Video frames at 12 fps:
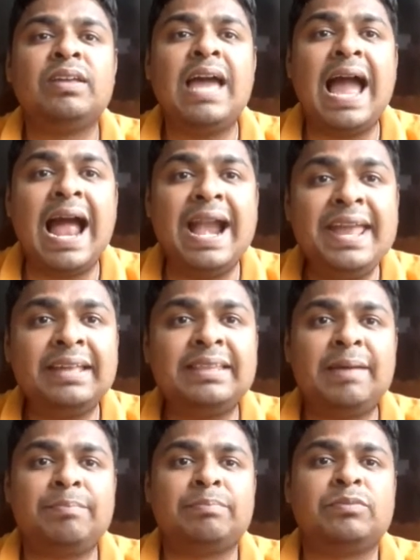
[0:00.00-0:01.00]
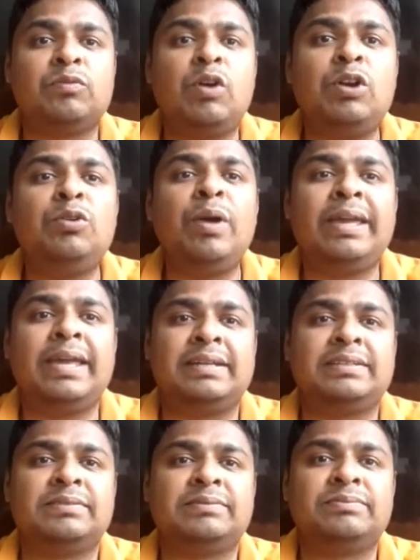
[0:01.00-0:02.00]
adding them, what do I
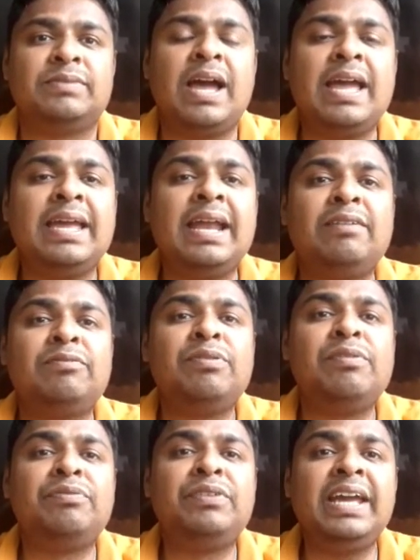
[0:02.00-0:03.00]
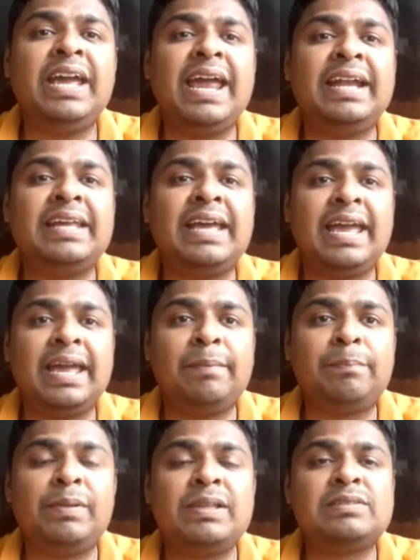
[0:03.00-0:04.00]
get? I get
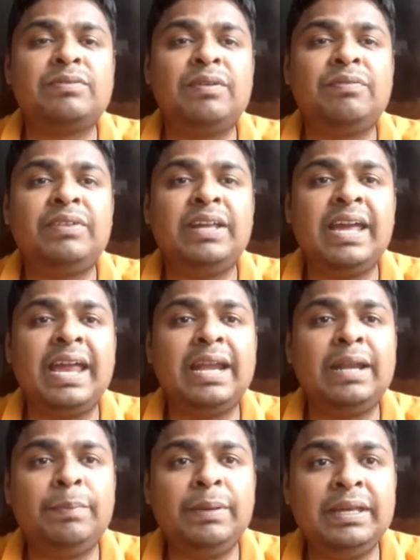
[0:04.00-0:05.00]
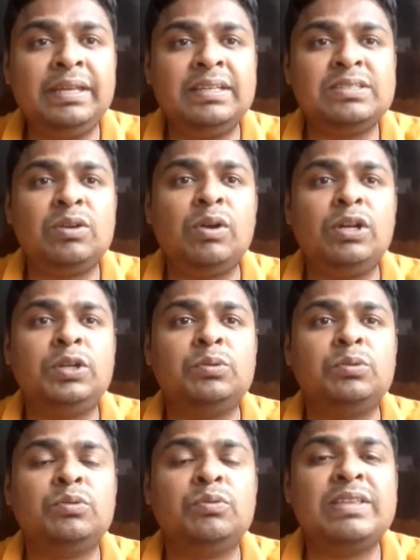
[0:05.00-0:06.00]
58a plus 58b is equal to
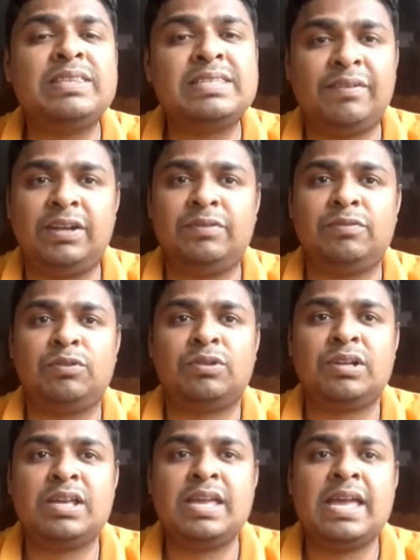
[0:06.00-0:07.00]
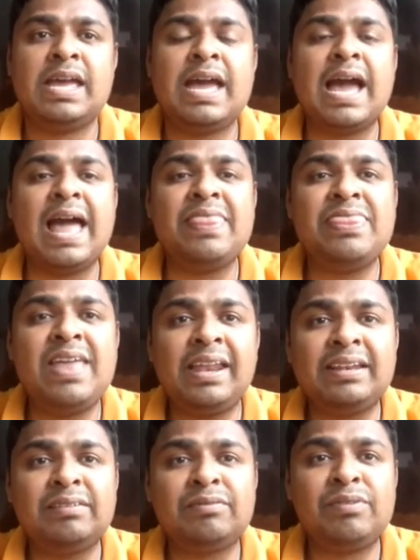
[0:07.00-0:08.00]
174. And
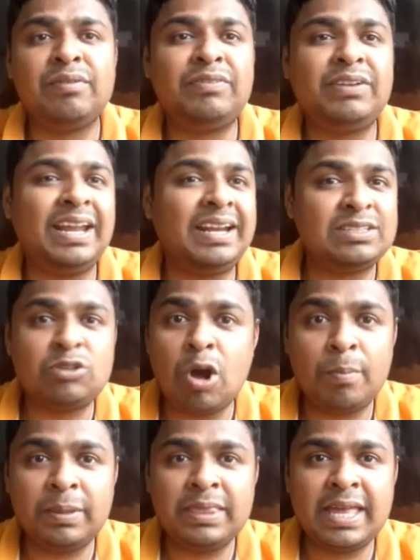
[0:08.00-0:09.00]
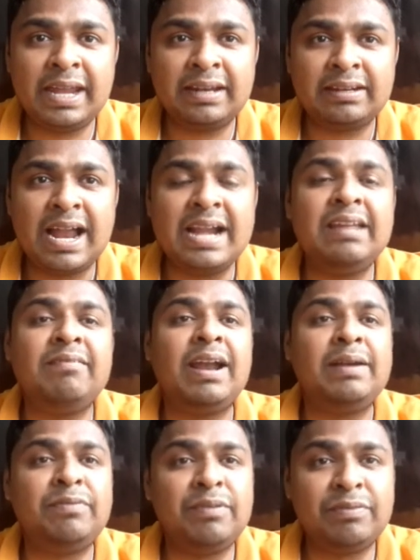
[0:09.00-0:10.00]
then 58 is common there. I
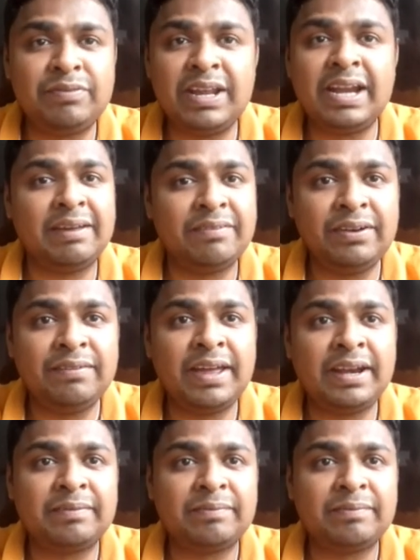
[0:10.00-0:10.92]
divide 58 everywhere.